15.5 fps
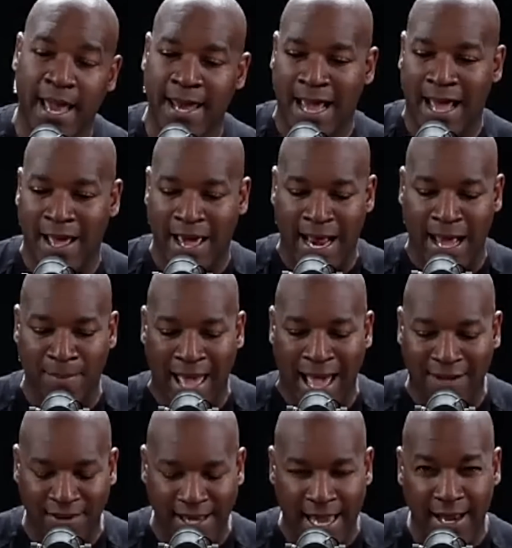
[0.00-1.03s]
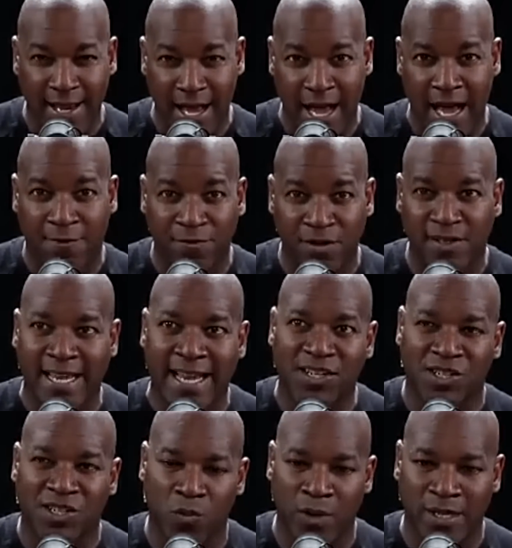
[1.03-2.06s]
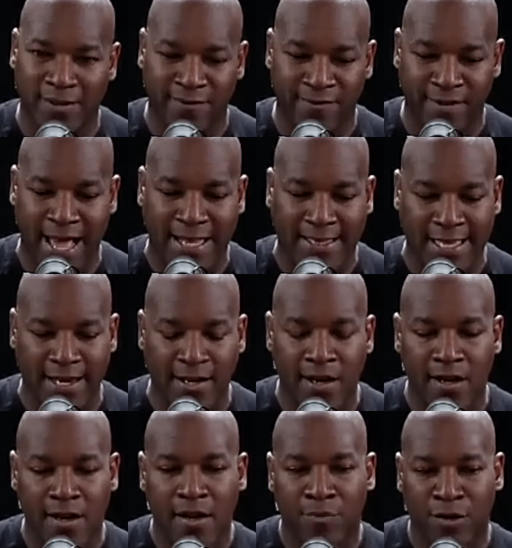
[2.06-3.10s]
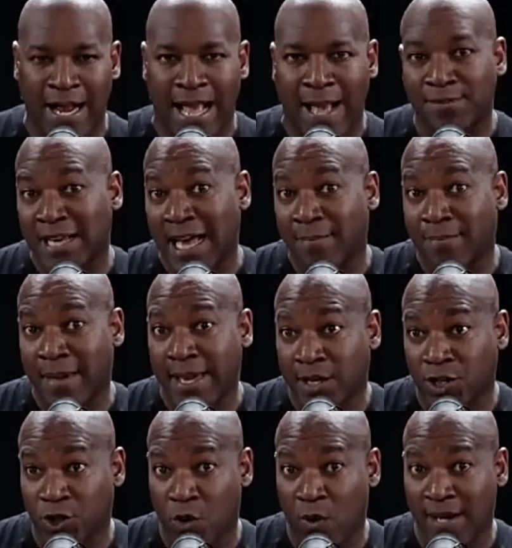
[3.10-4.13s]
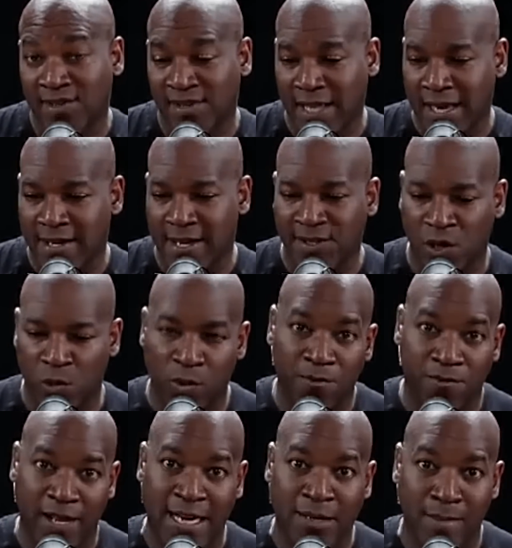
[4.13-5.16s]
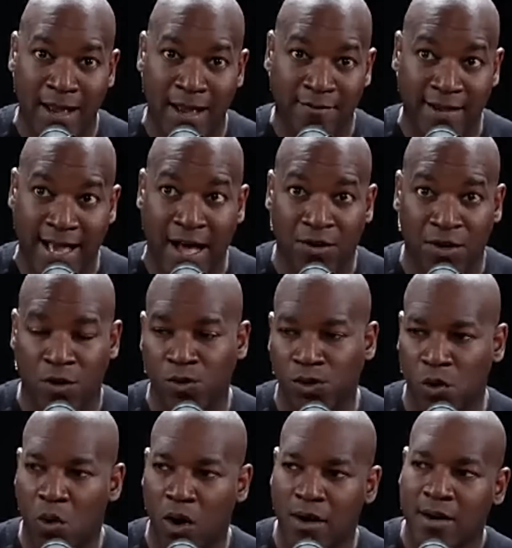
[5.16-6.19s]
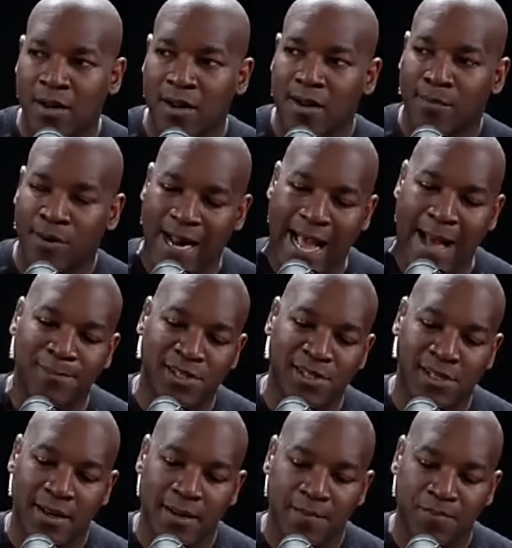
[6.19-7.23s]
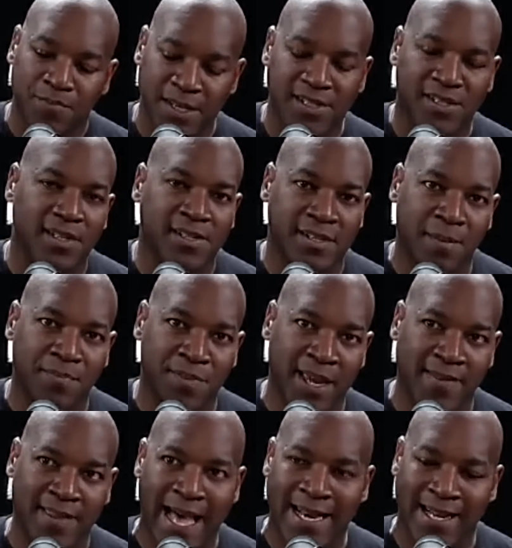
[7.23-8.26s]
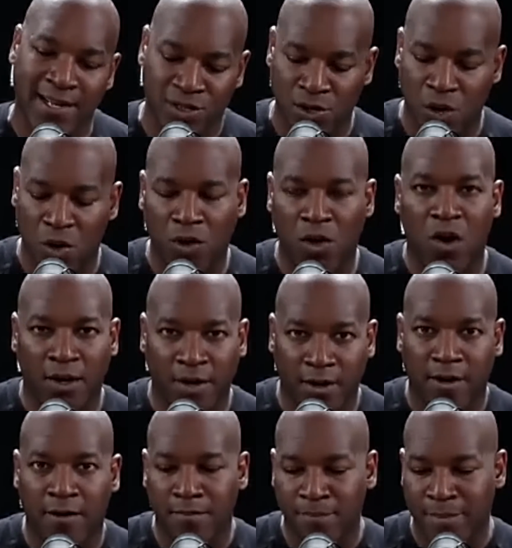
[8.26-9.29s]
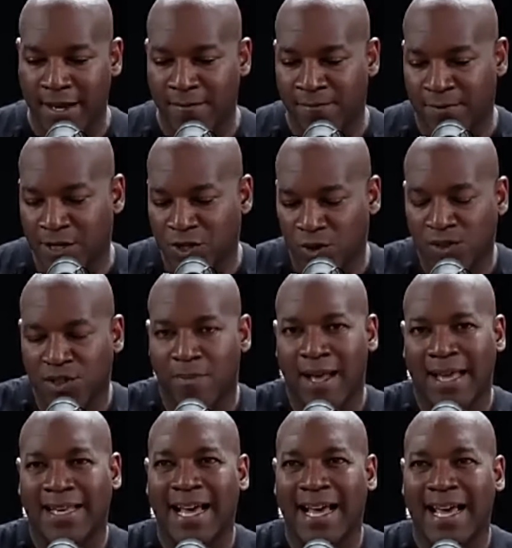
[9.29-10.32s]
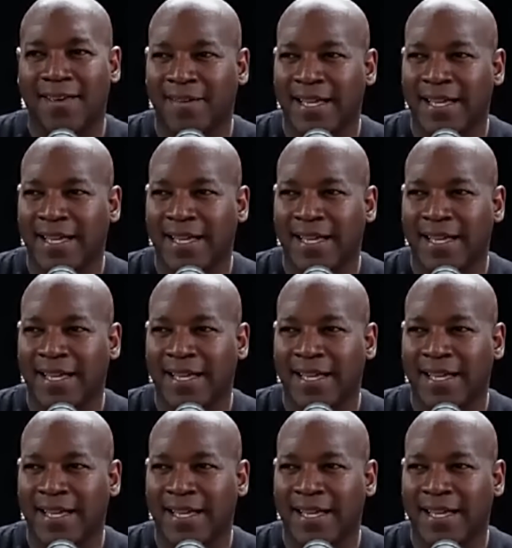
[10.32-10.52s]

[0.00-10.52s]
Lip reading: And I'm having a confrontation with the fact that perhaps I made a choice that doesn't reflect my values, or perhaps this is something that is no longer beneficial to my life.